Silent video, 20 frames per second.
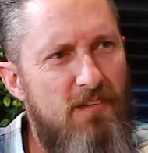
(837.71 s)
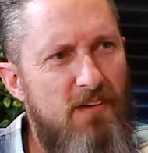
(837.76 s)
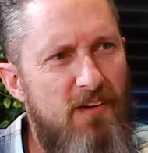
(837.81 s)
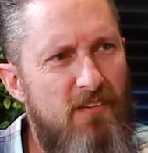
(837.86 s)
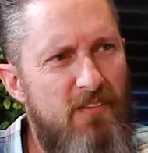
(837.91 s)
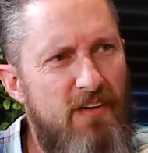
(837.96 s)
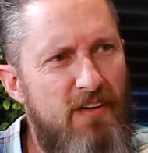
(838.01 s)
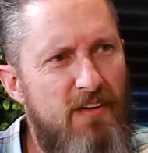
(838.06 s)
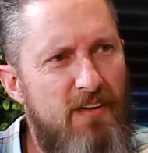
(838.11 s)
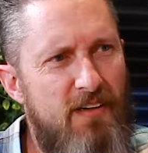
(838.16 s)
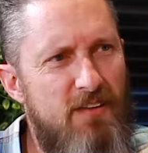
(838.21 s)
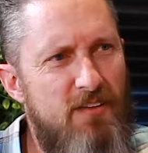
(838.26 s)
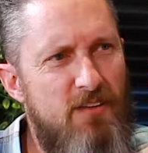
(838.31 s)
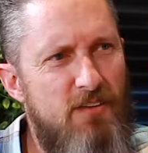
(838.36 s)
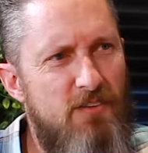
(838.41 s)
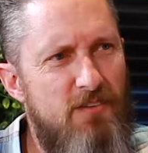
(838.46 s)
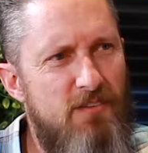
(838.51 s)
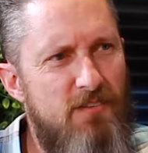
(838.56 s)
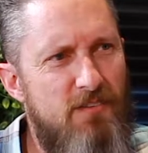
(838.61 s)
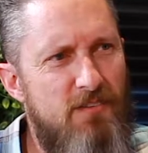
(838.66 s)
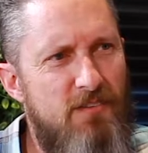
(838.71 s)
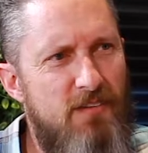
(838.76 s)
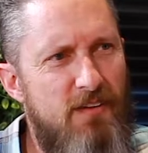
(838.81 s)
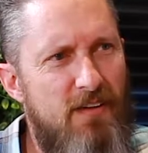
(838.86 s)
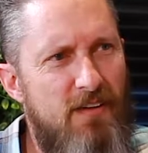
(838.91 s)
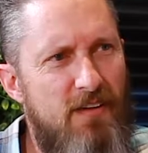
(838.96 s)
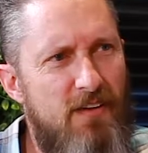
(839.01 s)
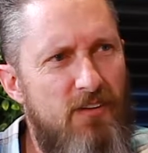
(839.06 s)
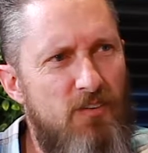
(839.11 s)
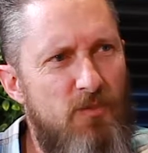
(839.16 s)
I mean, he just
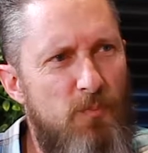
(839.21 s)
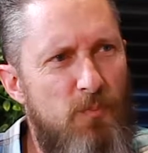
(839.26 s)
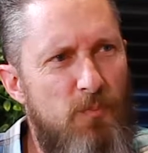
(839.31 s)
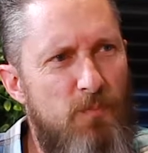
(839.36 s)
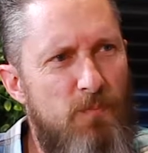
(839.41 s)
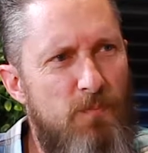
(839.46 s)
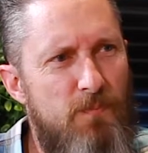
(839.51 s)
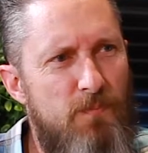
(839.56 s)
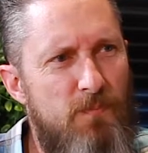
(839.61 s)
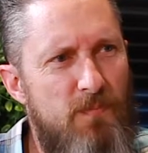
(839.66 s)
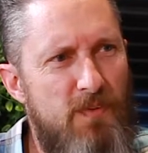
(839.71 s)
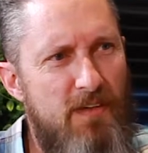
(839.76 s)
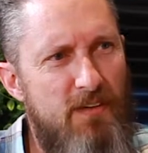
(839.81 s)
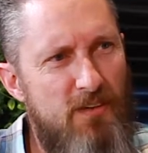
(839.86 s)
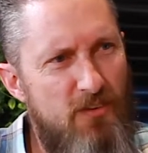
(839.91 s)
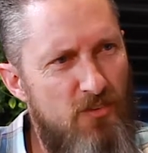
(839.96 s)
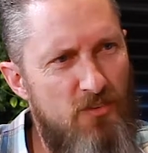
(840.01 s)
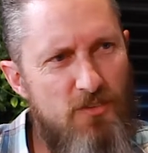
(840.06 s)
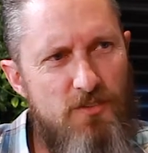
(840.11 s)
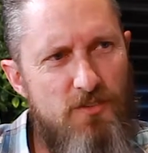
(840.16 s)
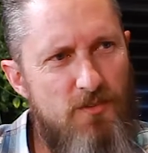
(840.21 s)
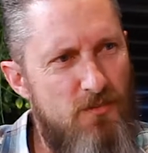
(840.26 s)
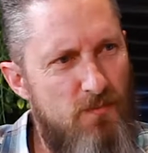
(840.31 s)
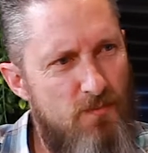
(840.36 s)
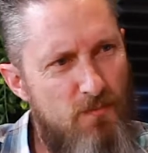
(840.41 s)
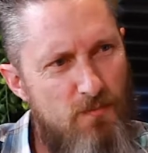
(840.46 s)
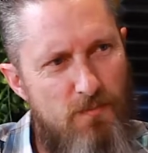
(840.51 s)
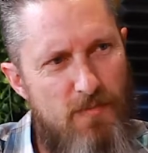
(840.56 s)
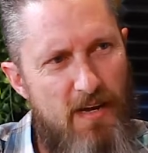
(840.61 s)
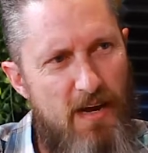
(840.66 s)
his it doesn't
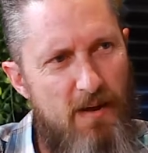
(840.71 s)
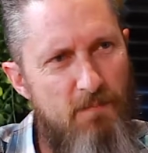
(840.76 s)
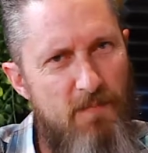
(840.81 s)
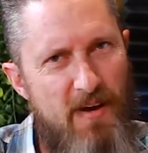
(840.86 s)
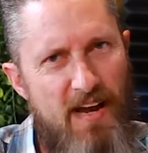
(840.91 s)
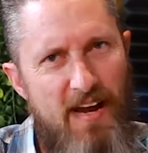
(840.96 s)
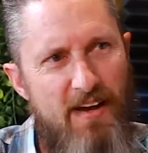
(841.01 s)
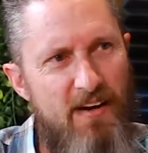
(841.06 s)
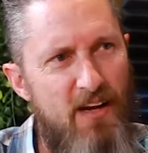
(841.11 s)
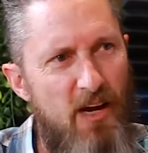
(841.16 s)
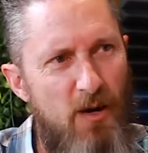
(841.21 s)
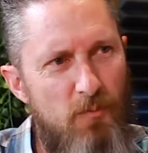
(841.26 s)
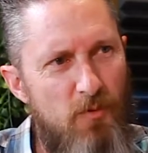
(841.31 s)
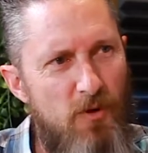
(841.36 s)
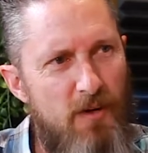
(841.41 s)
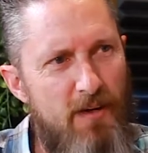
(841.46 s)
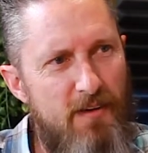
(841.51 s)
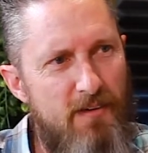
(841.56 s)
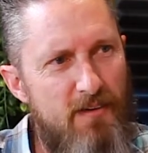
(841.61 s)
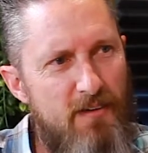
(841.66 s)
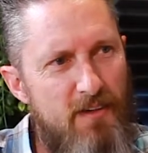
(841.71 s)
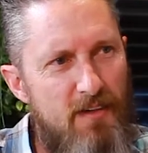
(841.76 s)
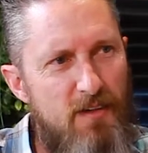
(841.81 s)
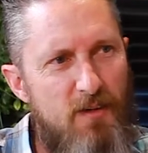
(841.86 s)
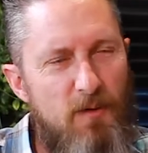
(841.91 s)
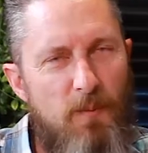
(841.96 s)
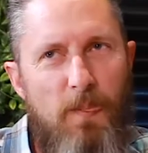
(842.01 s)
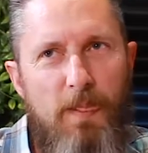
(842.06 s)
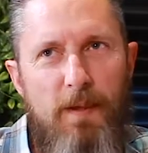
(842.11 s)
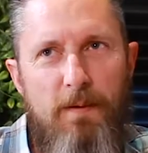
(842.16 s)
yep. add up, right?
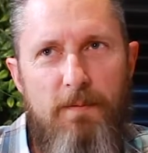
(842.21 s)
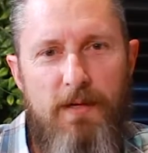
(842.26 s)
Yep.